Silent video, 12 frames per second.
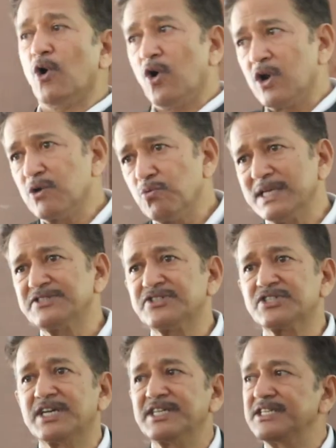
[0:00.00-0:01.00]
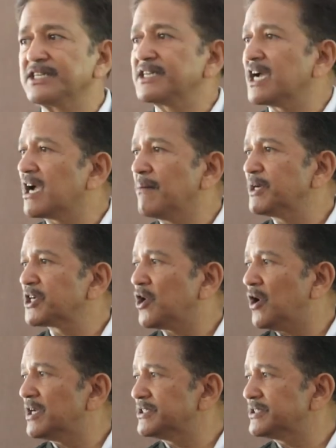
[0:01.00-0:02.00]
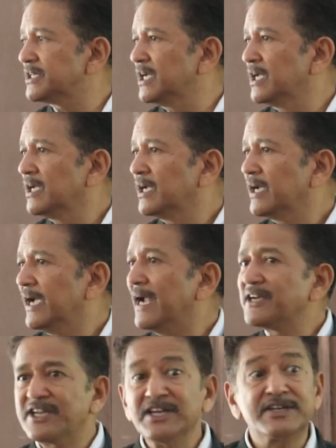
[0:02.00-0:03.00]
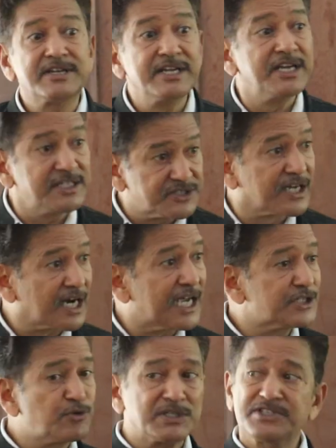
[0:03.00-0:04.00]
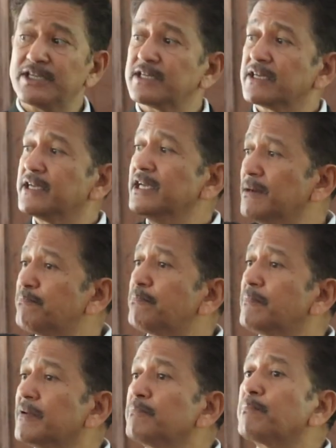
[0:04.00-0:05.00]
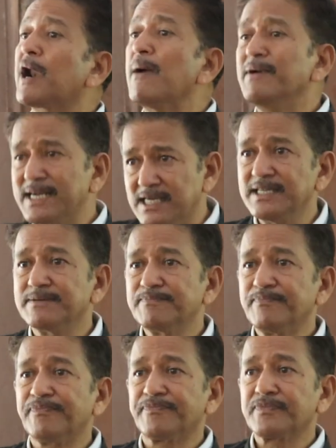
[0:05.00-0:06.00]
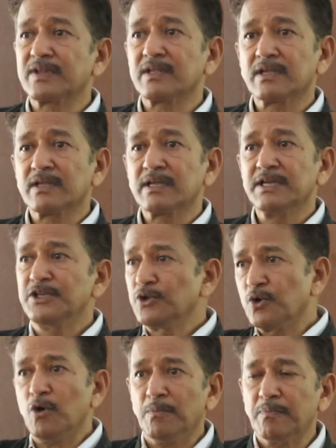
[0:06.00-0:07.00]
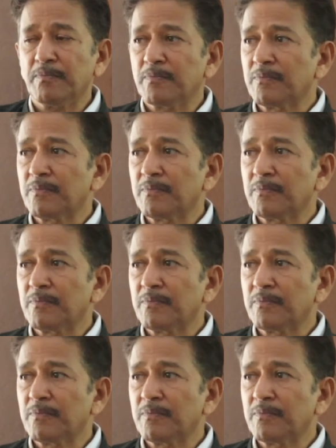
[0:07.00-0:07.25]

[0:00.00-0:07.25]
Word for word: always studied in a government college and did his graduation in a privately. You know